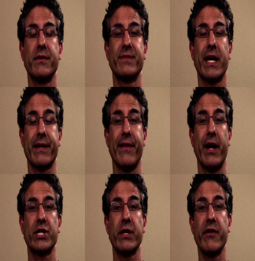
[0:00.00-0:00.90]

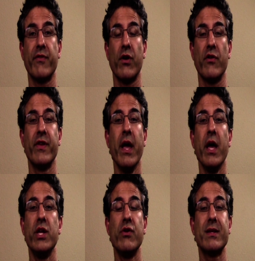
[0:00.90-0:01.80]
technologically involved,
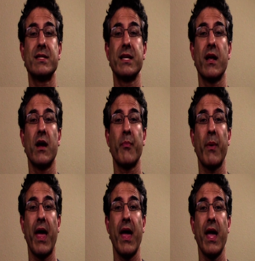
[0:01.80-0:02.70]
you can set up
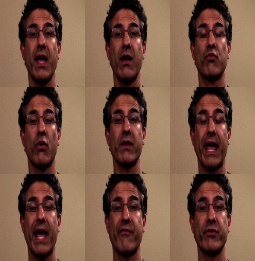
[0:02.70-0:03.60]
a
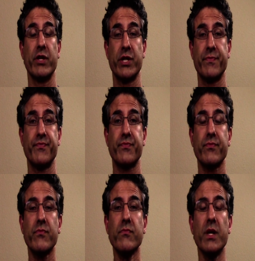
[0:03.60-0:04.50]
rolling average
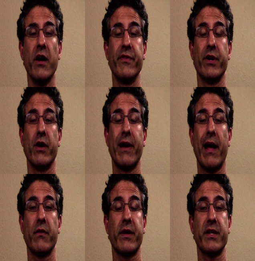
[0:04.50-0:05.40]
of your own in
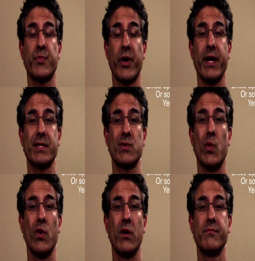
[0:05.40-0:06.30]
Outlook Express,
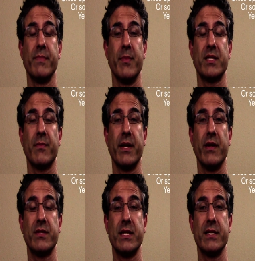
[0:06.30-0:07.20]
or maybe somebody
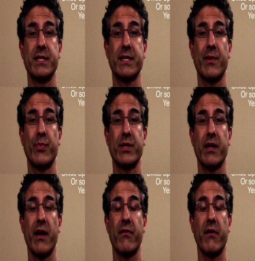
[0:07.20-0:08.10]
you see as this can put
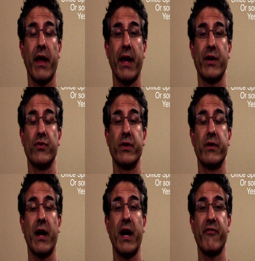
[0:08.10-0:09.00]
together an Android
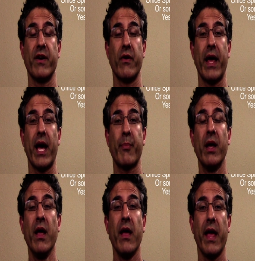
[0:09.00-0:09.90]
or an iPhone app
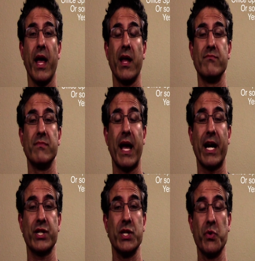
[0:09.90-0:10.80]
and
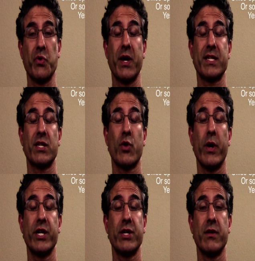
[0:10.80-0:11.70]
actually do a regression
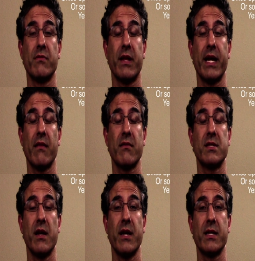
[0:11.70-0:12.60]
equation like in the
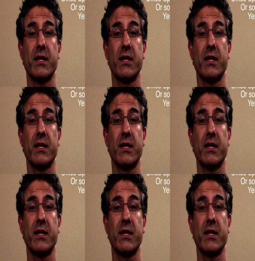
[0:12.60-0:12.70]
study I